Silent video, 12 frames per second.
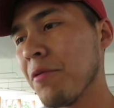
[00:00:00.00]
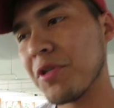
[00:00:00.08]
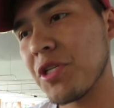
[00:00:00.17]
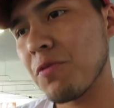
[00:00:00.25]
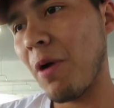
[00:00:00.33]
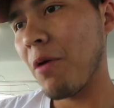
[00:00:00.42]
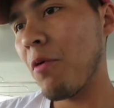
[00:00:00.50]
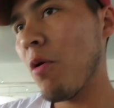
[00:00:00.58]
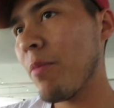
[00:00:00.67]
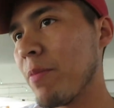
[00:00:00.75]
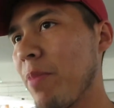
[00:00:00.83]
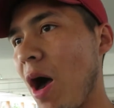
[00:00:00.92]
which is why I
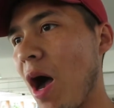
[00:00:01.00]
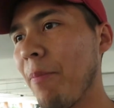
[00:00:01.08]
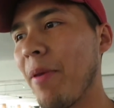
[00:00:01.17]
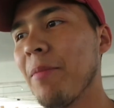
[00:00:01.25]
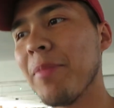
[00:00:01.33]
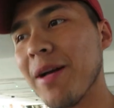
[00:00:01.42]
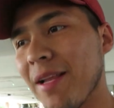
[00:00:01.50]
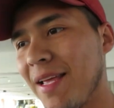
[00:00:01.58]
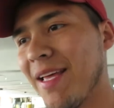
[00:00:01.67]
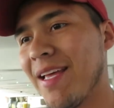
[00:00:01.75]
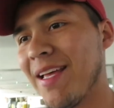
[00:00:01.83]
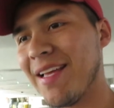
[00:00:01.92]
won't be popping, but
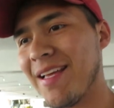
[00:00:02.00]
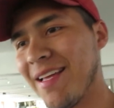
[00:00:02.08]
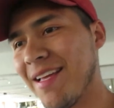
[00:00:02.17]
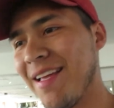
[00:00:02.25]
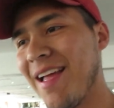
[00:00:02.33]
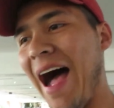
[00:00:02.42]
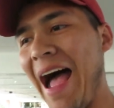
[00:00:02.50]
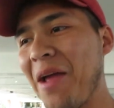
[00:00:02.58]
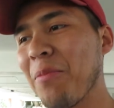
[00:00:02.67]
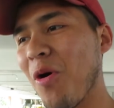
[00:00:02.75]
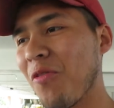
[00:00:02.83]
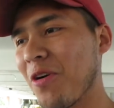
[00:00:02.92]
I
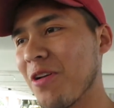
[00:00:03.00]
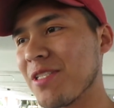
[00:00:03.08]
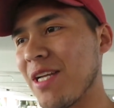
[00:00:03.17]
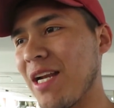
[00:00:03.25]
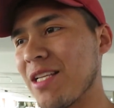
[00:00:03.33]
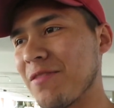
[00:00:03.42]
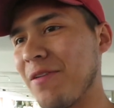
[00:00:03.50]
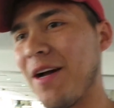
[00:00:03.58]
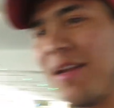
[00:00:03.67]
am over outside as